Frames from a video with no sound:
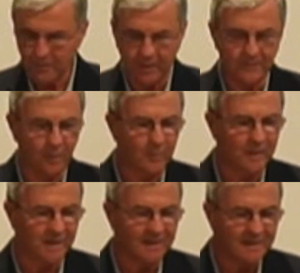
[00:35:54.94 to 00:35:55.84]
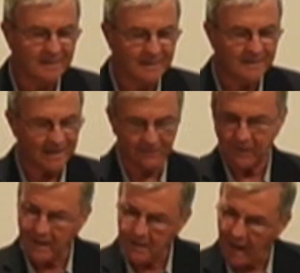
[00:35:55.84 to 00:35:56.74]
Nobody can
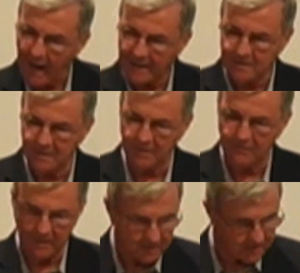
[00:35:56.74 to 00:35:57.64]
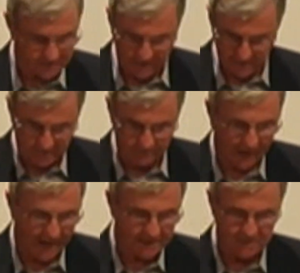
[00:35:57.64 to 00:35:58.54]
find the box, They're checking their
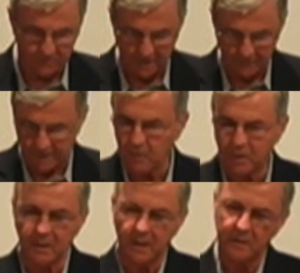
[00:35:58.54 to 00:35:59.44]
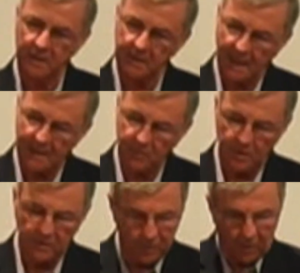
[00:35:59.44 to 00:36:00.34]
pockets, whatever. They're looking under the
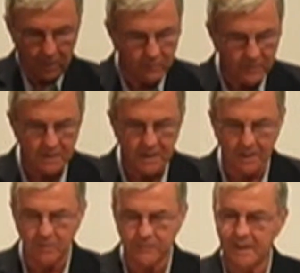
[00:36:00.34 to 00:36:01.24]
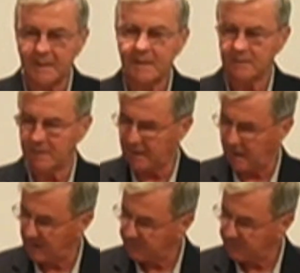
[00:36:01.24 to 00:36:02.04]
tables, all over the tables. They can't